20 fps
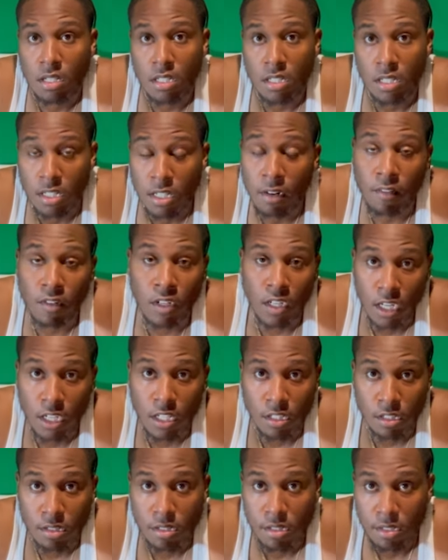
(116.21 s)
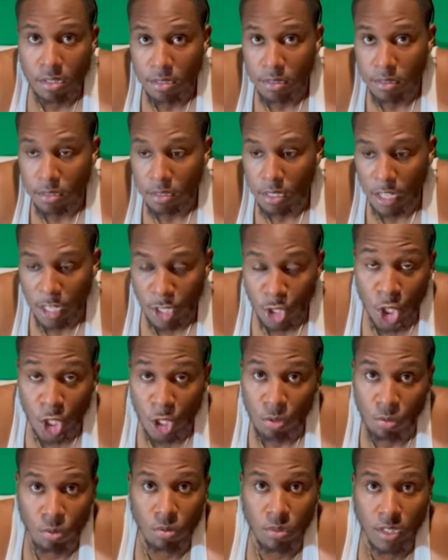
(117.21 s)
The Denver Nuggets, in
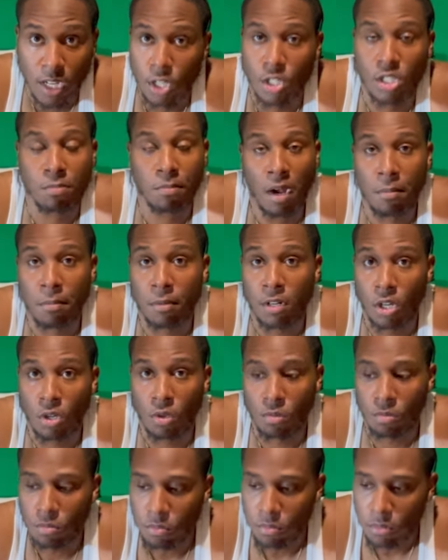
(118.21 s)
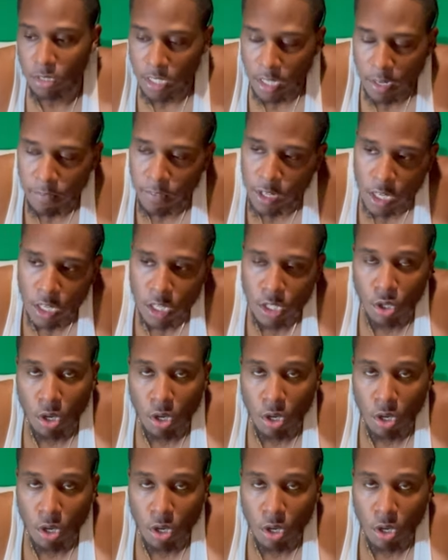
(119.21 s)
general, not just Mike Malone, the Denver Nuggets